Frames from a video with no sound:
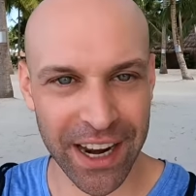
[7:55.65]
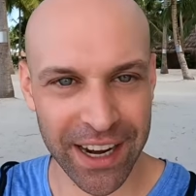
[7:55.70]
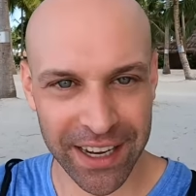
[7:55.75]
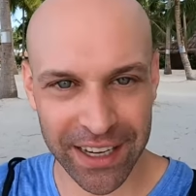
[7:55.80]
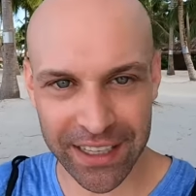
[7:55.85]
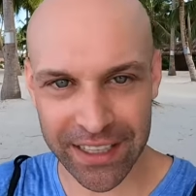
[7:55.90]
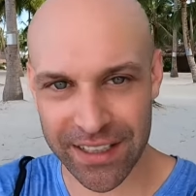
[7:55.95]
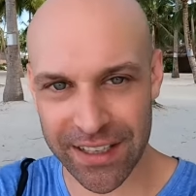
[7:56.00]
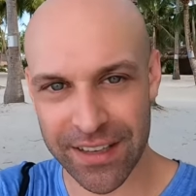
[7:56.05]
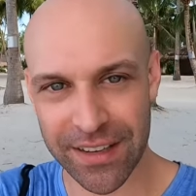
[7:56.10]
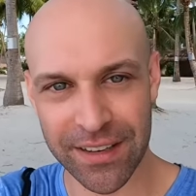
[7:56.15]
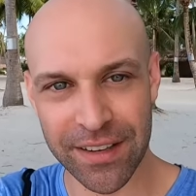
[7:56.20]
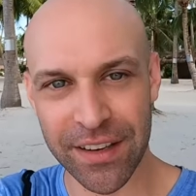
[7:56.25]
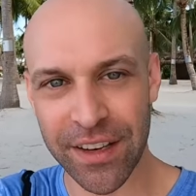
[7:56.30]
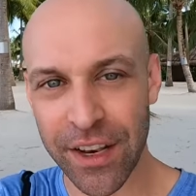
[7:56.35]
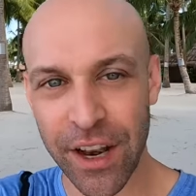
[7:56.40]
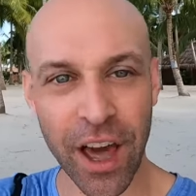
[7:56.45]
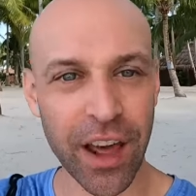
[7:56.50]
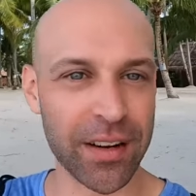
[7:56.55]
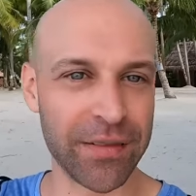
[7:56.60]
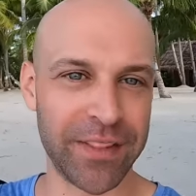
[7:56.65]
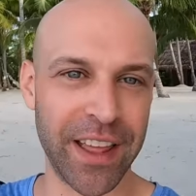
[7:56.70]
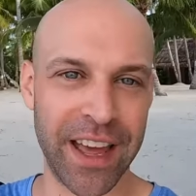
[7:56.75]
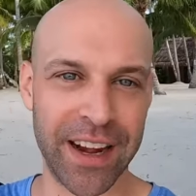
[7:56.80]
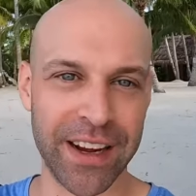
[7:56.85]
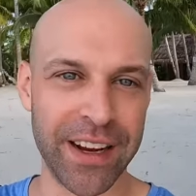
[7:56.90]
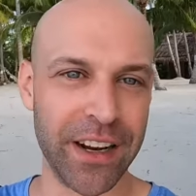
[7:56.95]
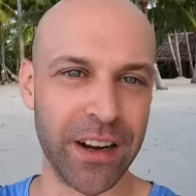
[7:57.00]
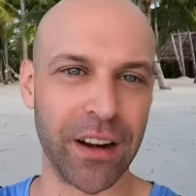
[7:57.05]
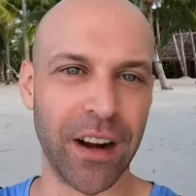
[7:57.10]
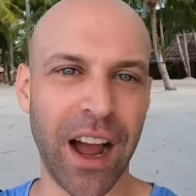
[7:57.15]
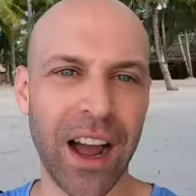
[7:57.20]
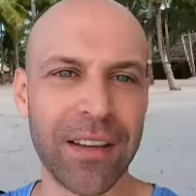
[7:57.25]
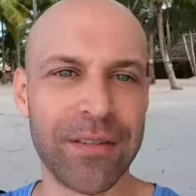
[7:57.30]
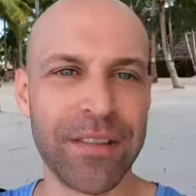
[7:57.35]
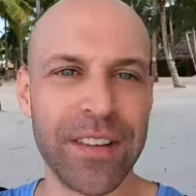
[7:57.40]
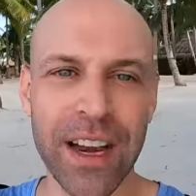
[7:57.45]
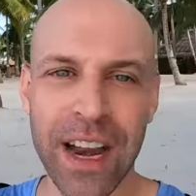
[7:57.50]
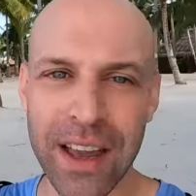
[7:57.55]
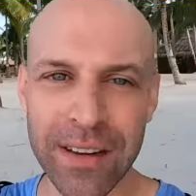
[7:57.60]
I get none of that here.
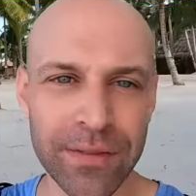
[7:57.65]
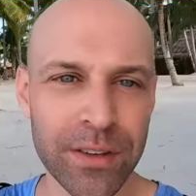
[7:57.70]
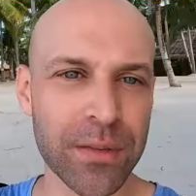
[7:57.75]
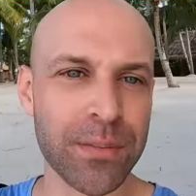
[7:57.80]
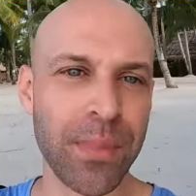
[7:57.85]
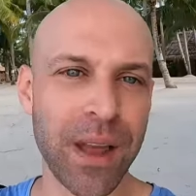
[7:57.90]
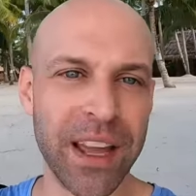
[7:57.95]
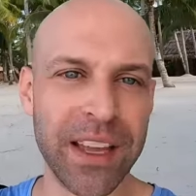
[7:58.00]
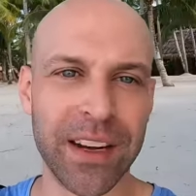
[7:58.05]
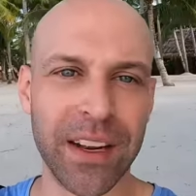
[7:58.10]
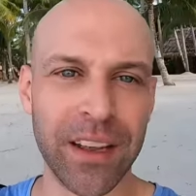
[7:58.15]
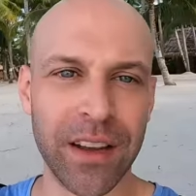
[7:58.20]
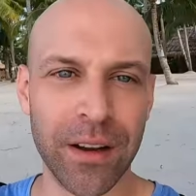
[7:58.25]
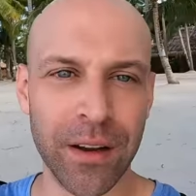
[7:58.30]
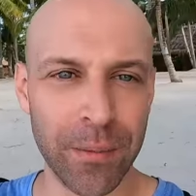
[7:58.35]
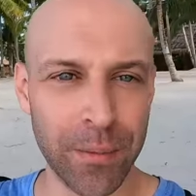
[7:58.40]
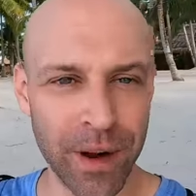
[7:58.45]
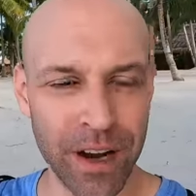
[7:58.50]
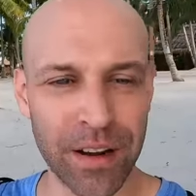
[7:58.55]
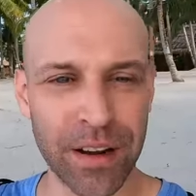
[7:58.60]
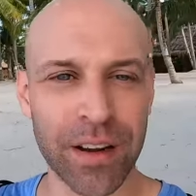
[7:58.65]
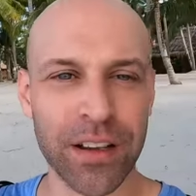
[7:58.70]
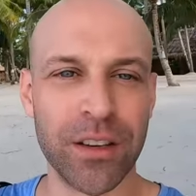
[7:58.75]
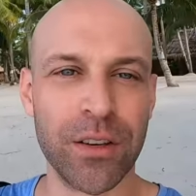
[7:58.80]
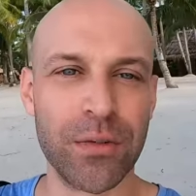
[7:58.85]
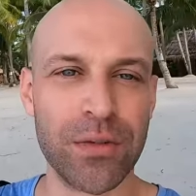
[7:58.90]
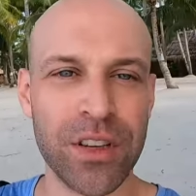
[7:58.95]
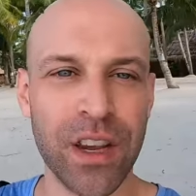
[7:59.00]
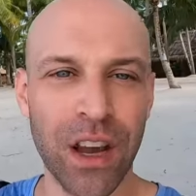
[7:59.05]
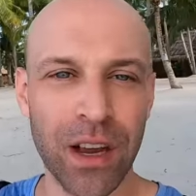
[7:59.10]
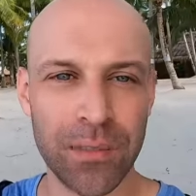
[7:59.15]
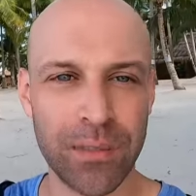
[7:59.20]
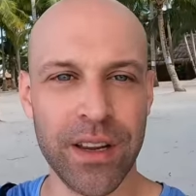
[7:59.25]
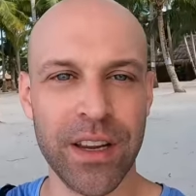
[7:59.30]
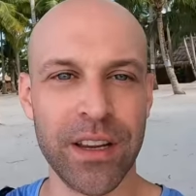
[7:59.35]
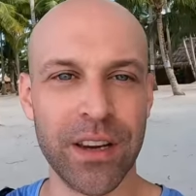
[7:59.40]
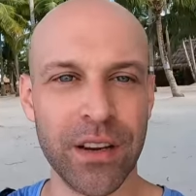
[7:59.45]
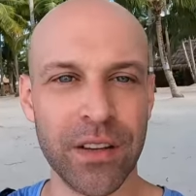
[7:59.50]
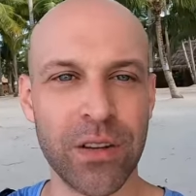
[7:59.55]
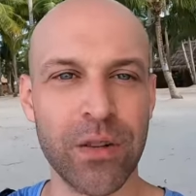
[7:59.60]
I've never met an American who's come
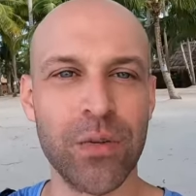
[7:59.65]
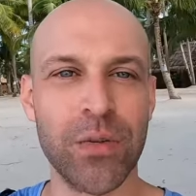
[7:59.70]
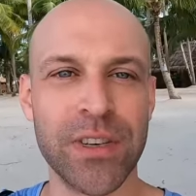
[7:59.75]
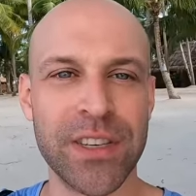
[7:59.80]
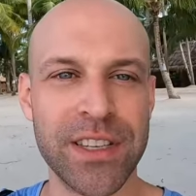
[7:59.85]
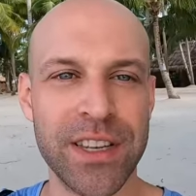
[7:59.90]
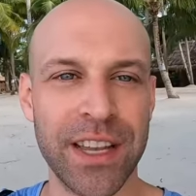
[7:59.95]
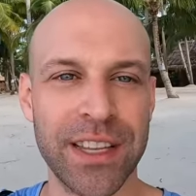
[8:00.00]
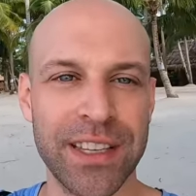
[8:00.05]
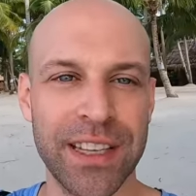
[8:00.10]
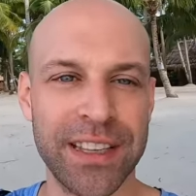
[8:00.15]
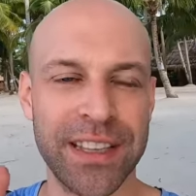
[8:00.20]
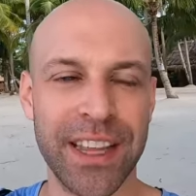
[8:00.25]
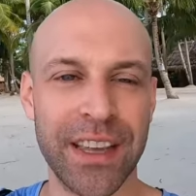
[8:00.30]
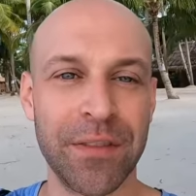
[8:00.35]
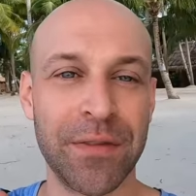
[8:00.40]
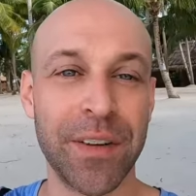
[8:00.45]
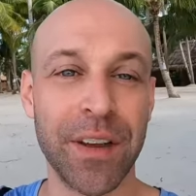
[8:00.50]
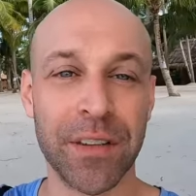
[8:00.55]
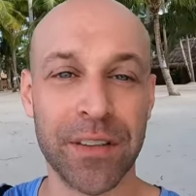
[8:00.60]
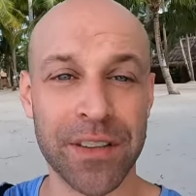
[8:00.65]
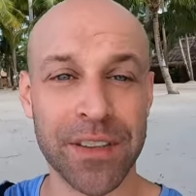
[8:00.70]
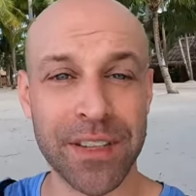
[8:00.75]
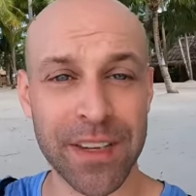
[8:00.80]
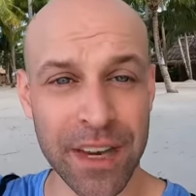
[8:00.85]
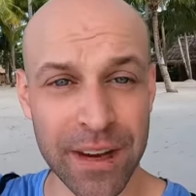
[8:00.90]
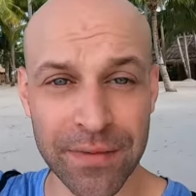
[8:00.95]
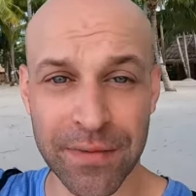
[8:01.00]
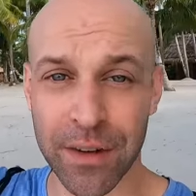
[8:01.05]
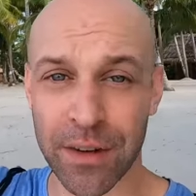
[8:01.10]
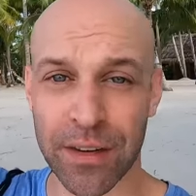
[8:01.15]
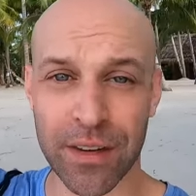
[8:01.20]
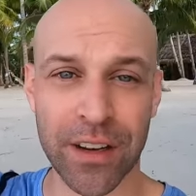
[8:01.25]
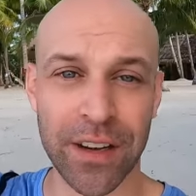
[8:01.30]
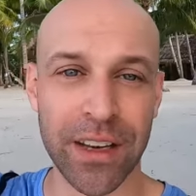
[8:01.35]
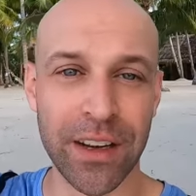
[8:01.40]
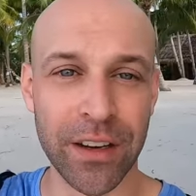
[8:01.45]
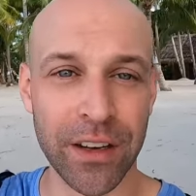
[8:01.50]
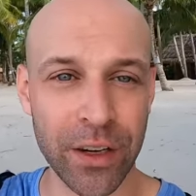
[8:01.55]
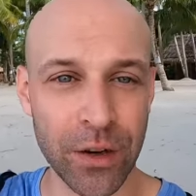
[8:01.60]
here who has said that they felt safer
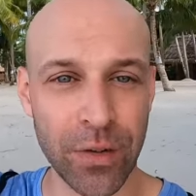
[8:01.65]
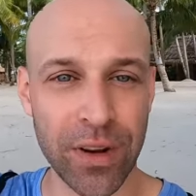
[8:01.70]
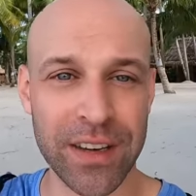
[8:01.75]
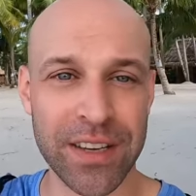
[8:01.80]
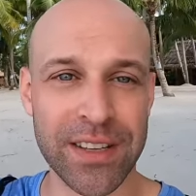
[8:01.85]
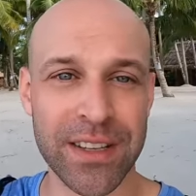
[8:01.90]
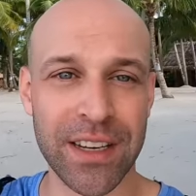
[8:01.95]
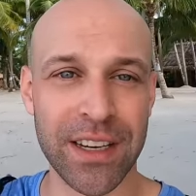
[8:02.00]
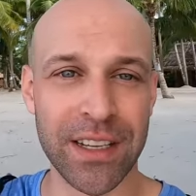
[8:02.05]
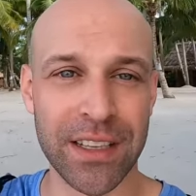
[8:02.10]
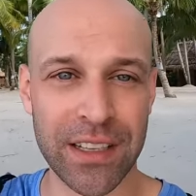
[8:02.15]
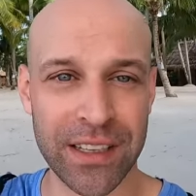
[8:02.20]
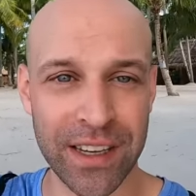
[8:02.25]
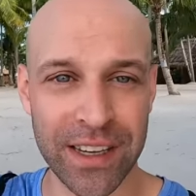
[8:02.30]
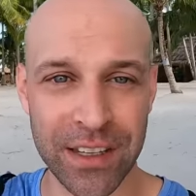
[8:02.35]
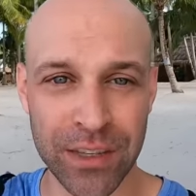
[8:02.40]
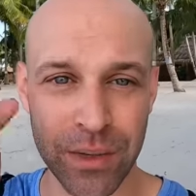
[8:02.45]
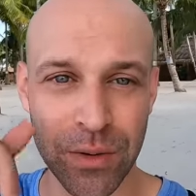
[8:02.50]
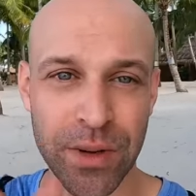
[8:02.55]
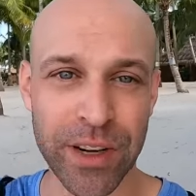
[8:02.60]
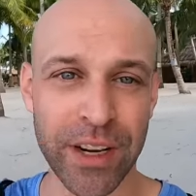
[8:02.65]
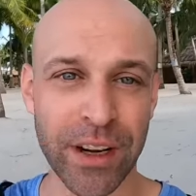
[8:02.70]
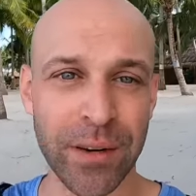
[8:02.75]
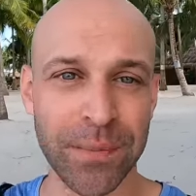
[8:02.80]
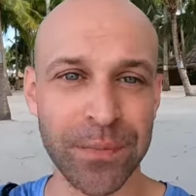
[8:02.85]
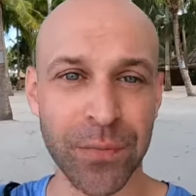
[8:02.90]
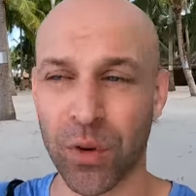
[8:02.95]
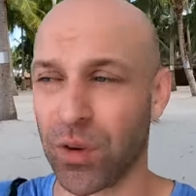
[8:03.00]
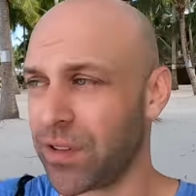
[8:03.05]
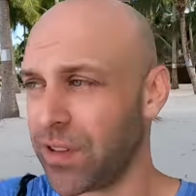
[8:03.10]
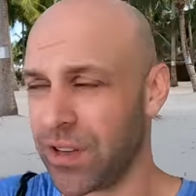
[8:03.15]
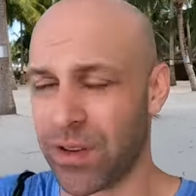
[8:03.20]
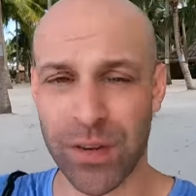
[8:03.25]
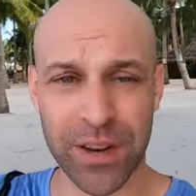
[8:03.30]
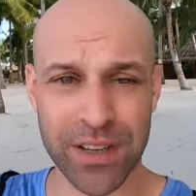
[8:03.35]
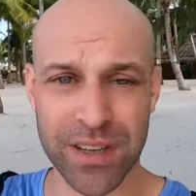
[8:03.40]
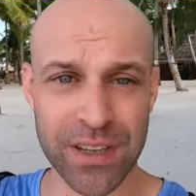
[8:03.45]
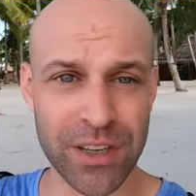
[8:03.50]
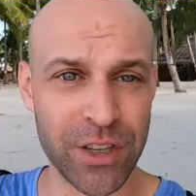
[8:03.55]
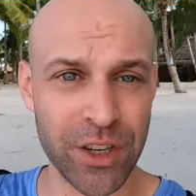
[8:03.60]
in a US city than they do here, or in the
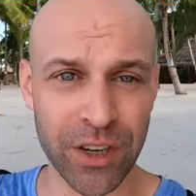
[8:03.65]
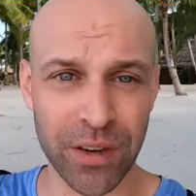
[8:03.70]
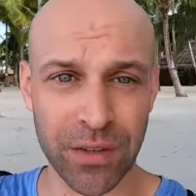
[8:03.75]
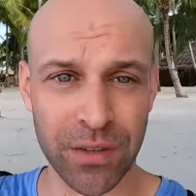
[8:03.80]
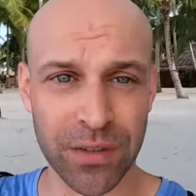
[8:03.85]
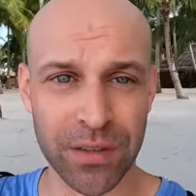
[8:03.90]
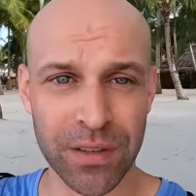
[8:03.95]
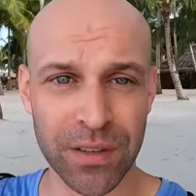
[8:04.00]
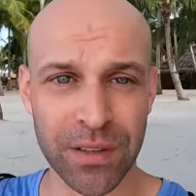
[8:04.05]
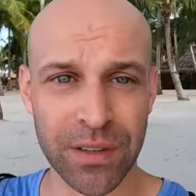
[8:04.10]
US in general.